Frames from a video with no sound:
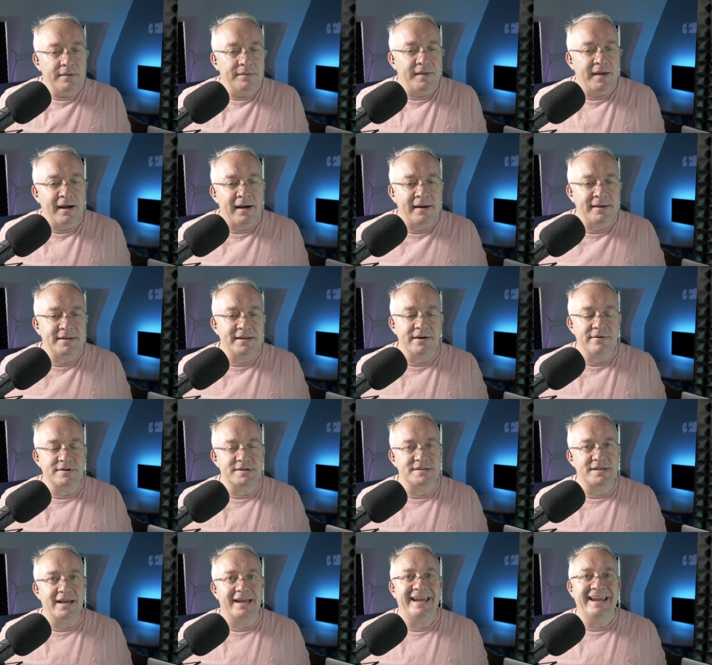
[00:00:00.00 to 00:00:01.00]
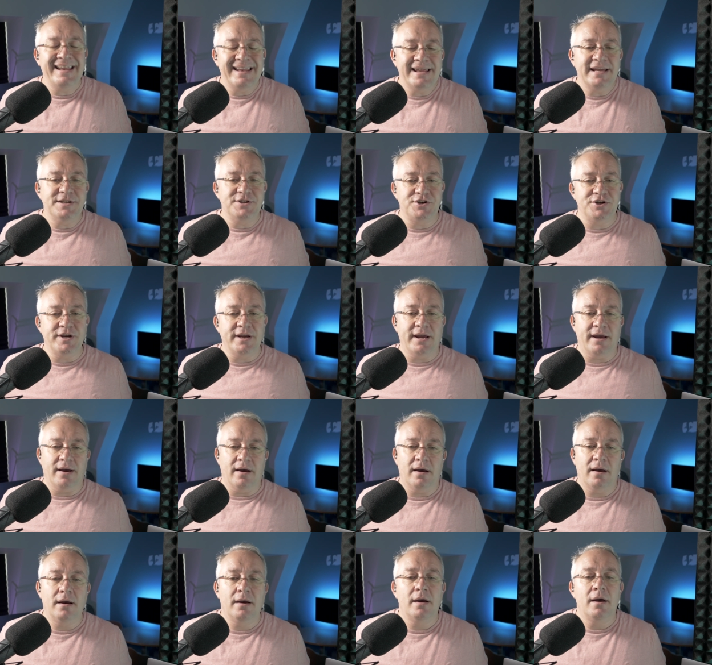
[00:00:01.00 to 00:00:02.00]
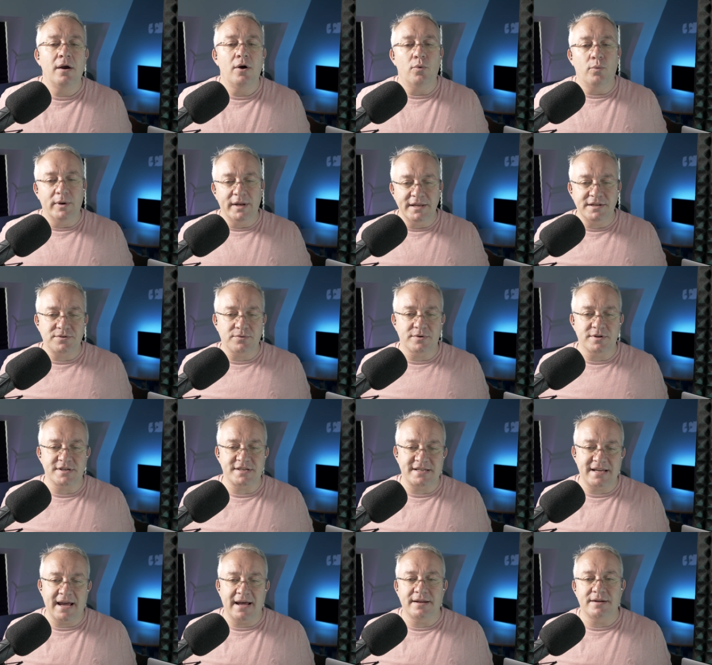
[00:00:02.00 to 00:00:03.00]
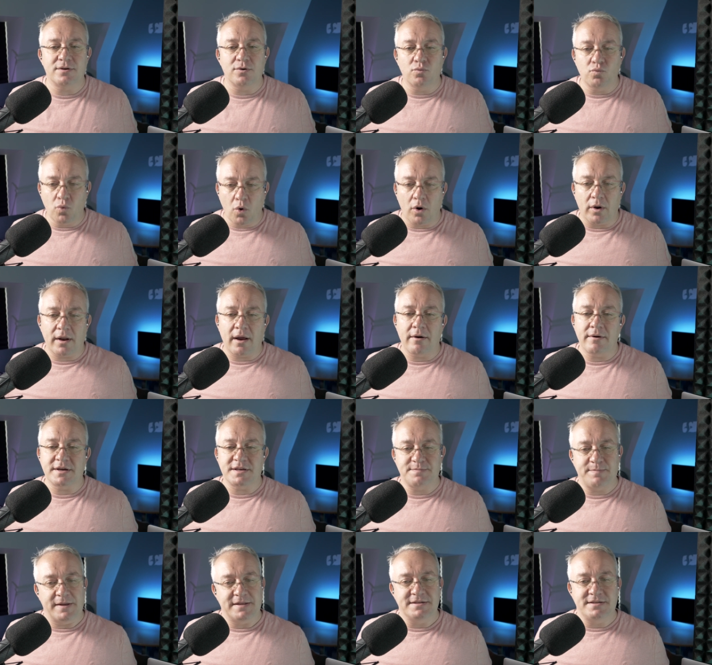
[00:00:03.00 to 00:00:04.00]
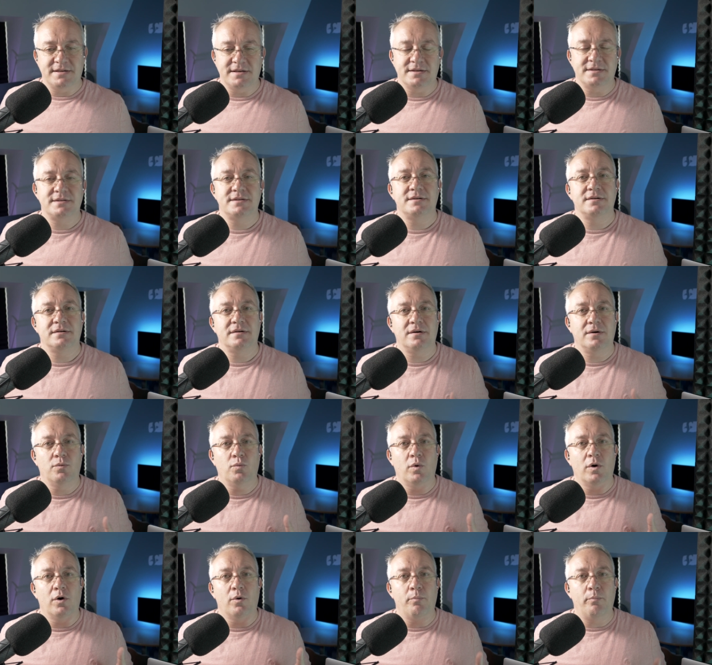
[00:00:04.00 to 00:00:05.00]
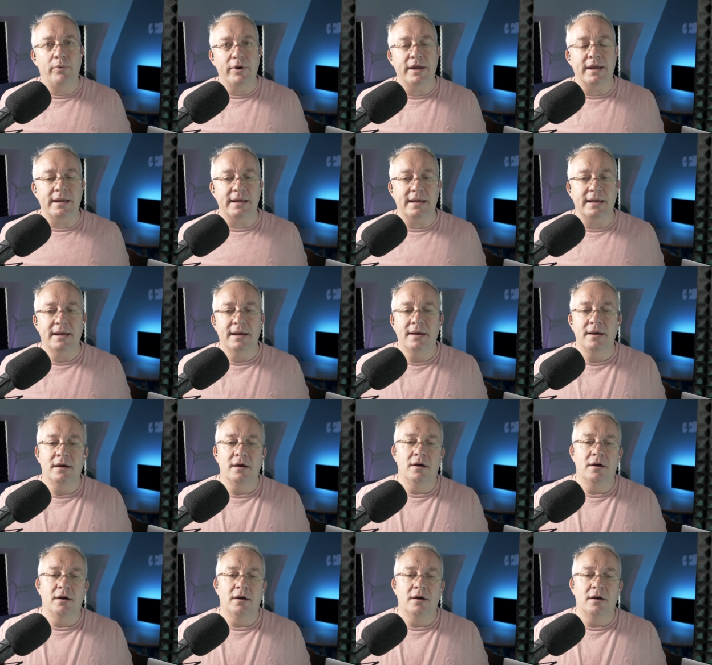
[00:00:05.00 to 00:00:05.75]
The idea is that in each year, we need to understand what our expenses will be.